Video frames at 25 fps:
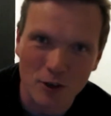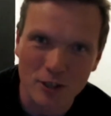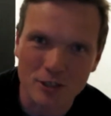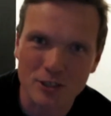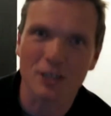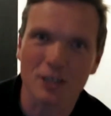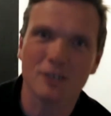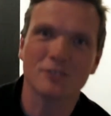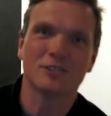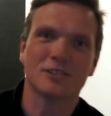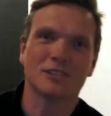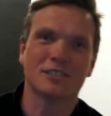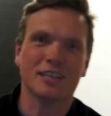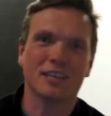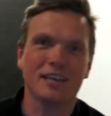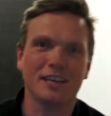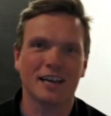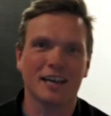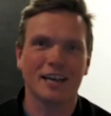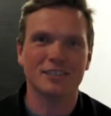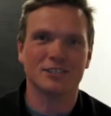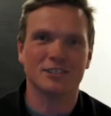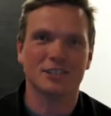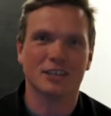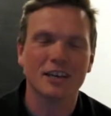I chose a
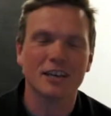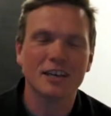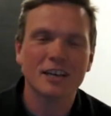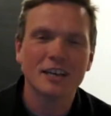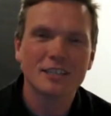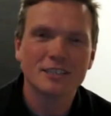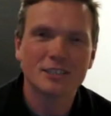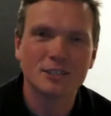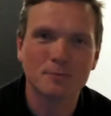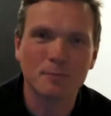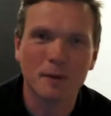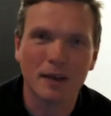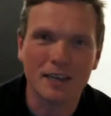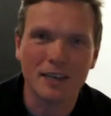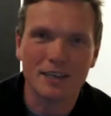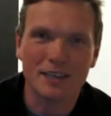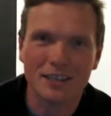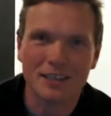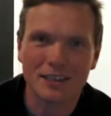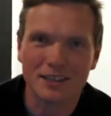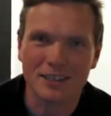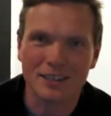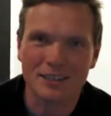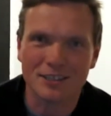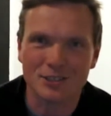teenager to
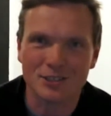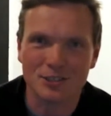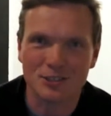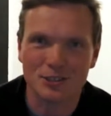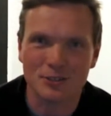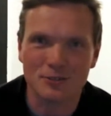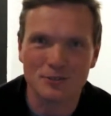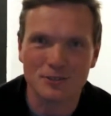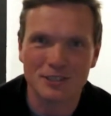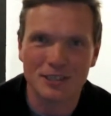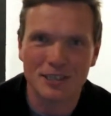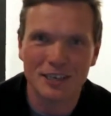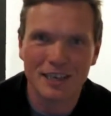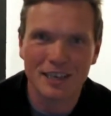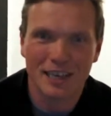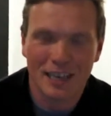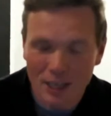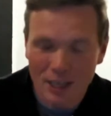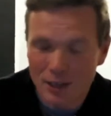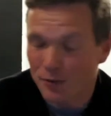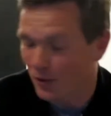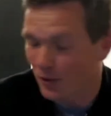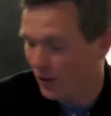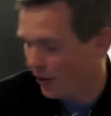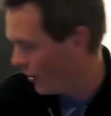make this shoot even